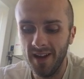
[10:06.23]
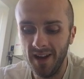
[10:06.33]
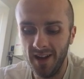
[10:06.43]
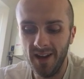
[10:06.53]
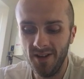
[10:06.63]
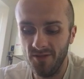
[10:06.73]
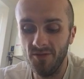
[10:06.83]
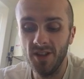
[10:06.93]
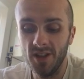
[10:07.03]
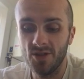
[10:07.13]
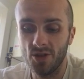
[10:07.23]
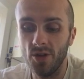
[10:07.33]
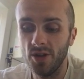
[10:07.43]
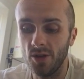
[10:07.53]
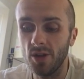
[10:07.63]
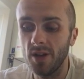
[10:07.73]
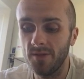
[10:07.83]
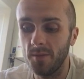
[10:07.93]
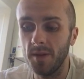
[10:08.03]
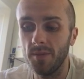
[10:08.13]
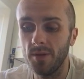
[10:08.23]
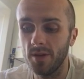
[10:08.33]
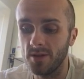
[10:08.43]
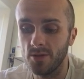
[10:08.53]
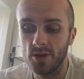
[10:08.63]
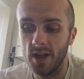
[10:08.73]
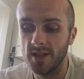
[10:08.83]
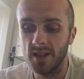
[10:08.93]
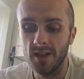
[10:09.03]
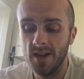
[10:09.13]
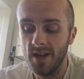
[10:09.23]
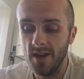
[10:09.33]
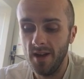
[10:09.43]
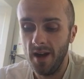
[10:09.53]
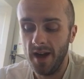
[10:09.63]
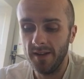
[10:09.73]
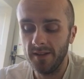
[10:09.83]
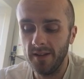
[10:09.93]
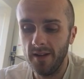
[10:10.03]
I really enjoy cooking for people and socialising, and